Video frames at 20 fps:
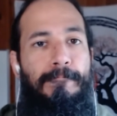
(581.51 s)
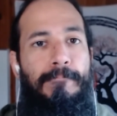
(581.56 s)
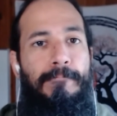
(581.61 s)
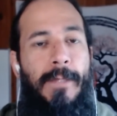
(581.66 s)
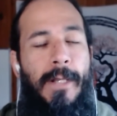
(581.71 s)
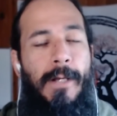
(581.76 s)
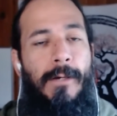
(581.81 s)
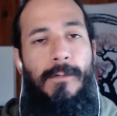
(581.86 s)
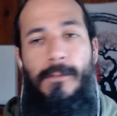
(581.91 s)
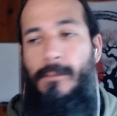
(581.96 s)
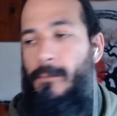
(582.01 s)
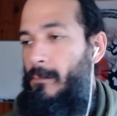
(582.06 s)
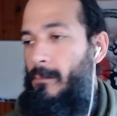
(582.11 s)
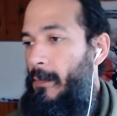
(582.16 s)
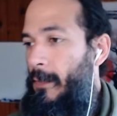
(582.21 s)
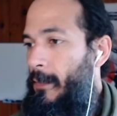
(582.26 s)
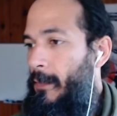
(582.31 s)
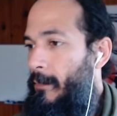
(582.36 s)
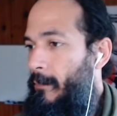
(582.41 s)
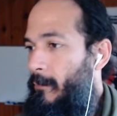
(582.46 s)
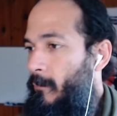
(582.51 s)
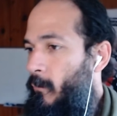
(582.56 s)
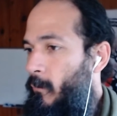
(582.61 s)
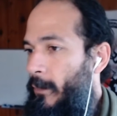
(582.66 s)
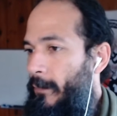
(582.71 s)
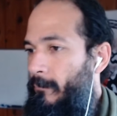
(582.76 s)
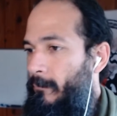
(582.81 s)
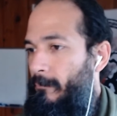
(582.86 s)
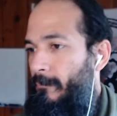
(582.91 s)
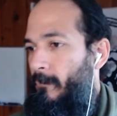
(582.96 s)
You know,
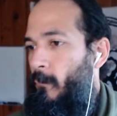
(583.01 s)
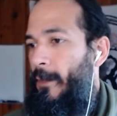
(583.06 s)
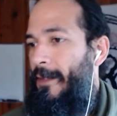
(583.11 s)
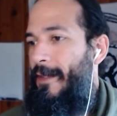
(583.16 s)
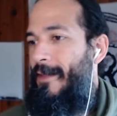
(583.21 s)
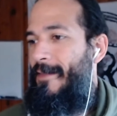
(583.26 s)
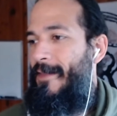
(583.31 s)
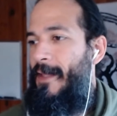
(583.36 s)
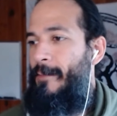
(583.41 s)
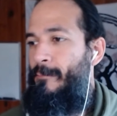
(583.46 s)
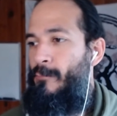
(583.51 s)
when they say